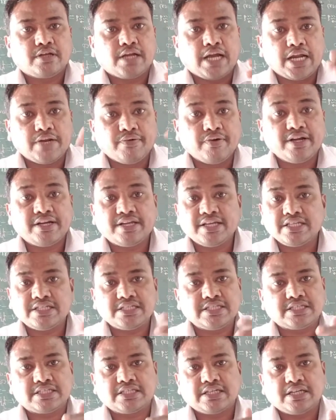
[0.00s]

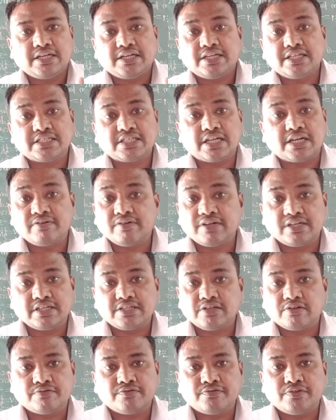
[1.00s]
advantages and
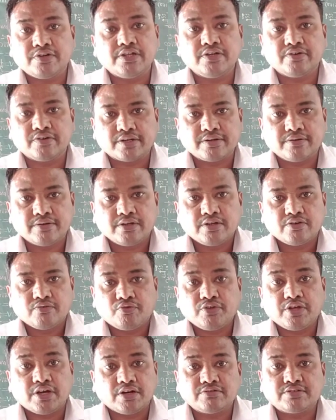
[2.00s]
disadvantages of failure
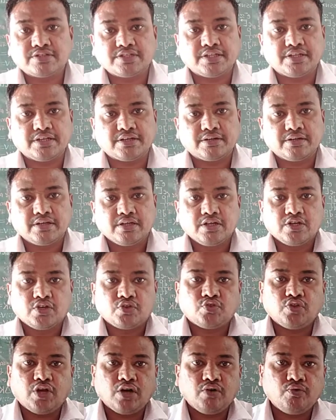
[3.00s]
we have seen it.
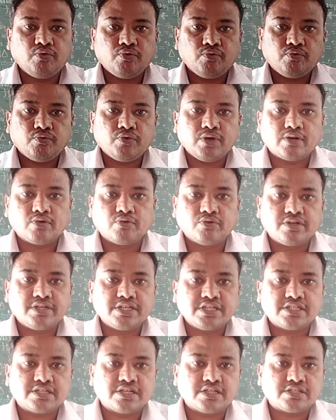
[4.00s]
Now we are going to
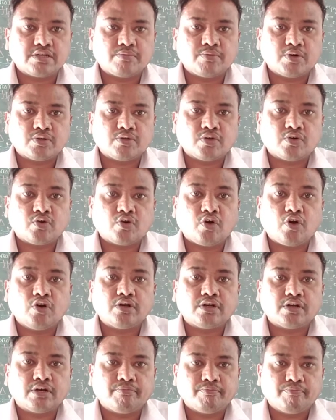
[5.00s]
discuss about the
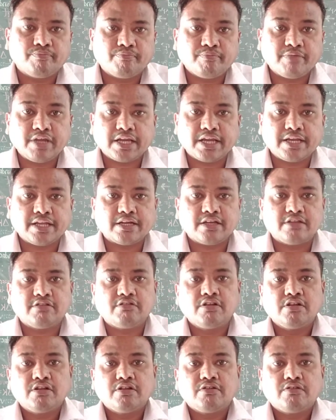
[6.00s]
quantum mechanical
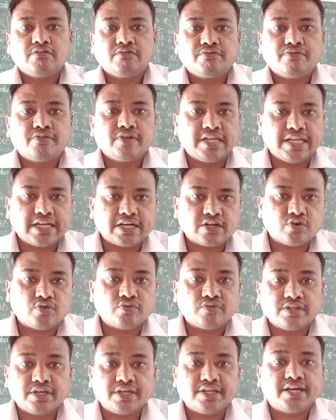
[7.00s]
free
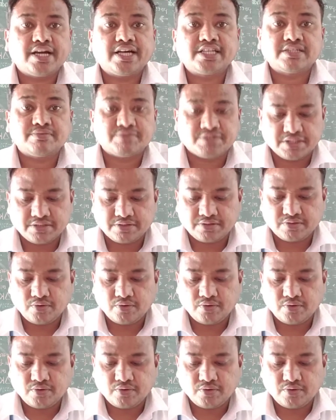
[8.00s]
electron theory assumptions.